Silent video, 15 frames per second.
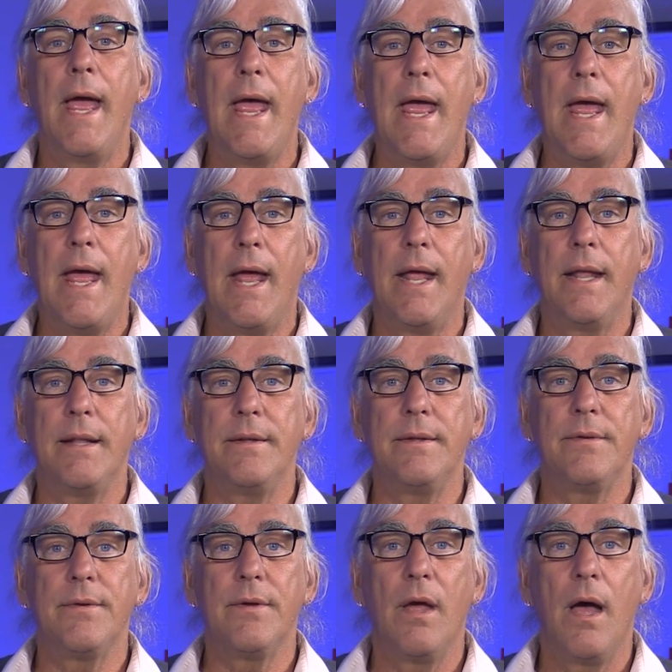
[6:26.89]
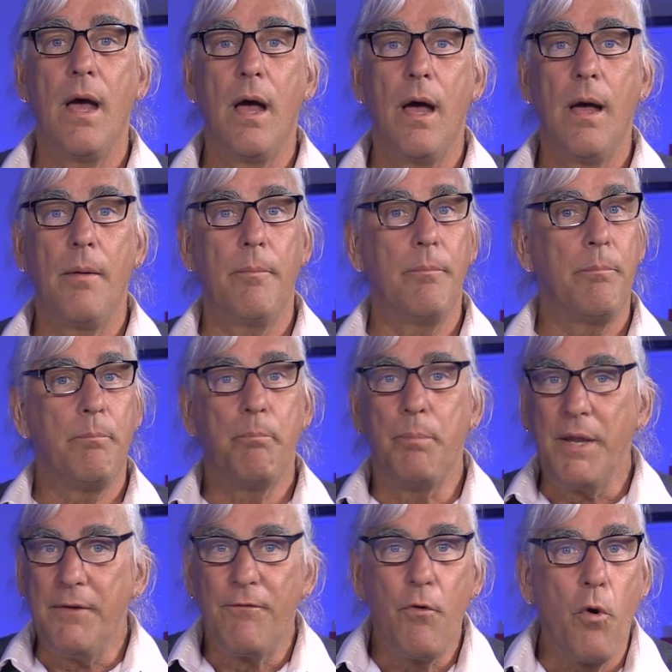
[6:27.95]
and um,
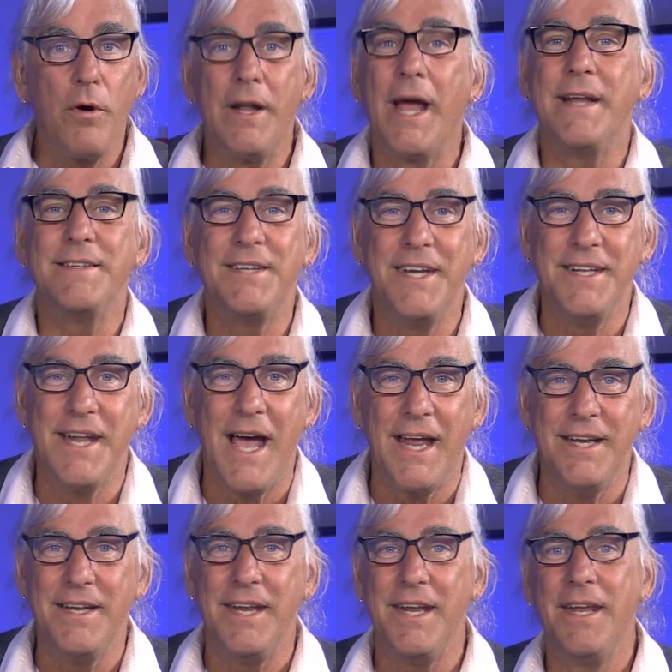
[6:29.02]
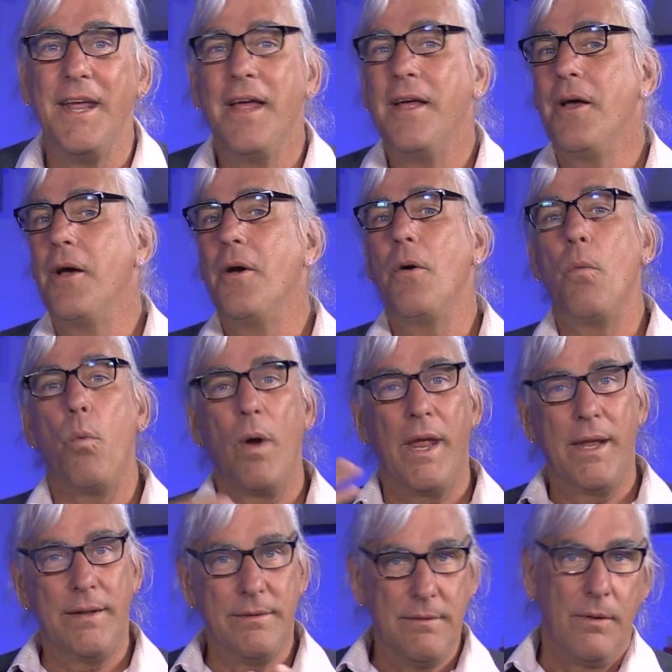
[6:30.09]
before 1990
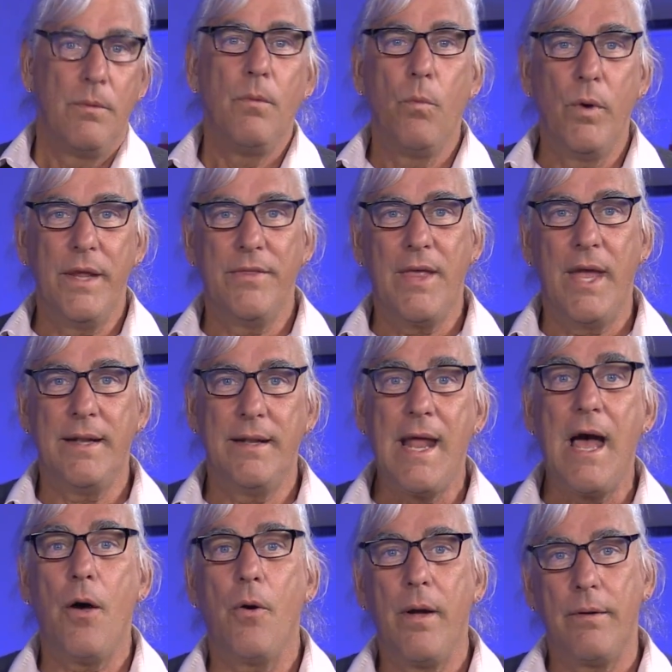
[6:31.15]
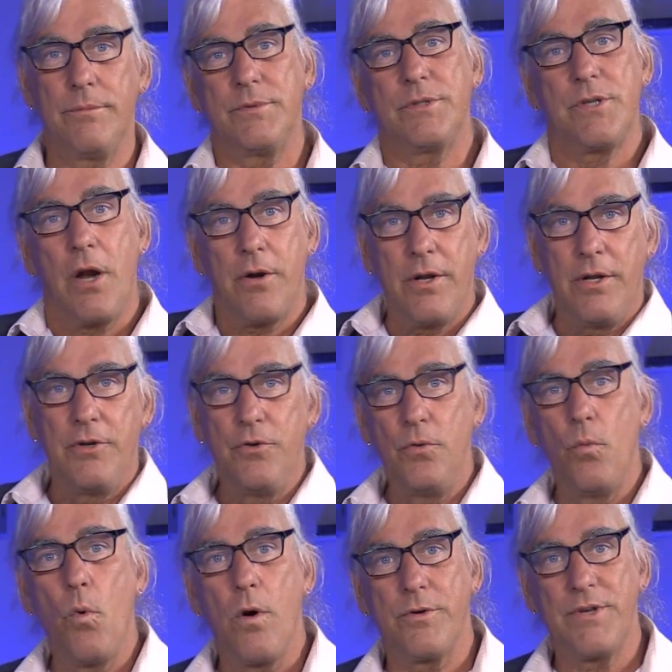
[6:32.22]
when we then now started a new
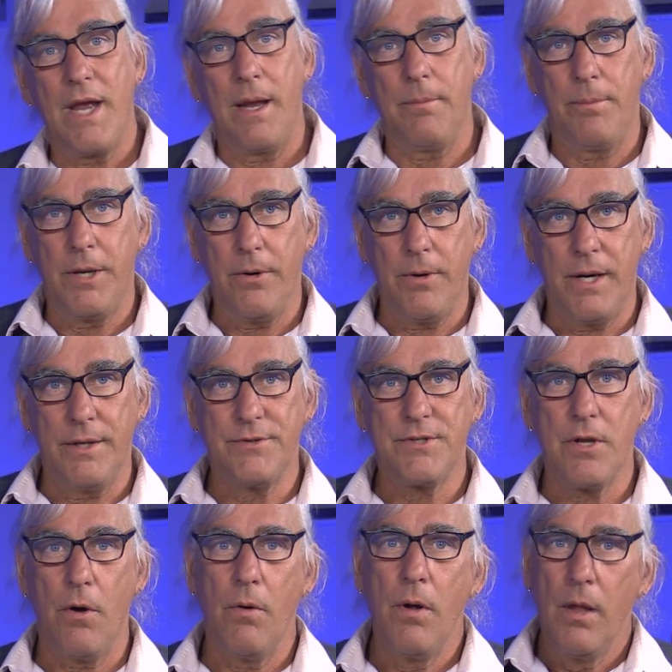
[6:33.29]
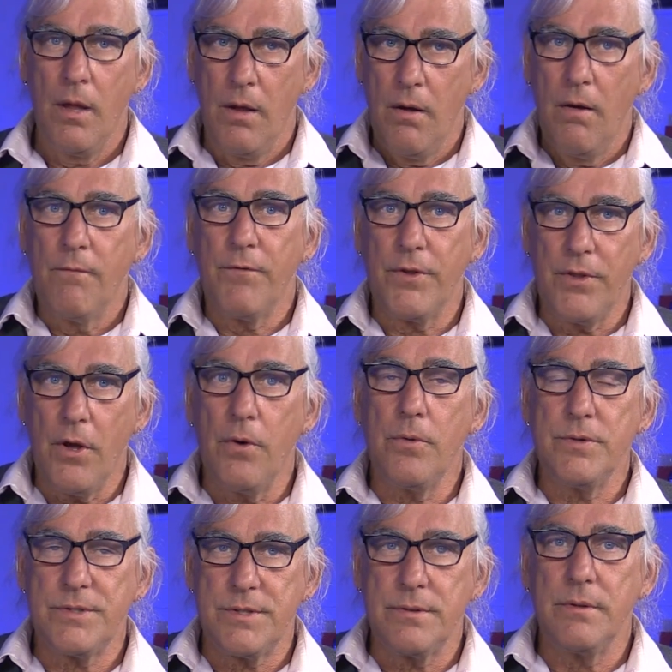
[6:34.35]
wartime period. So for
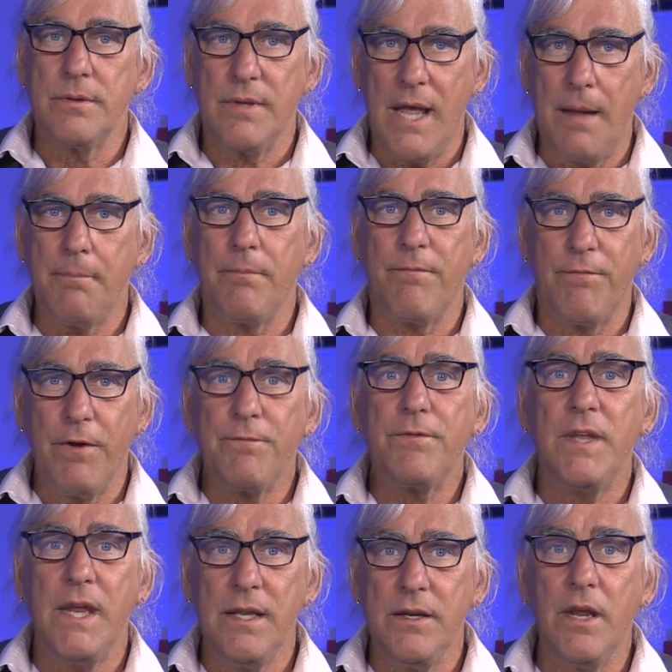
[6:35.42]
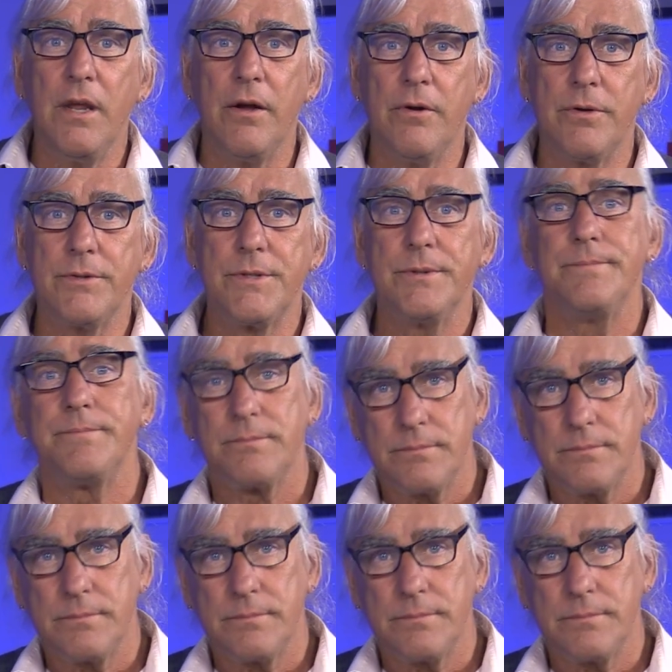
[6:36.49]
those, that 15 years,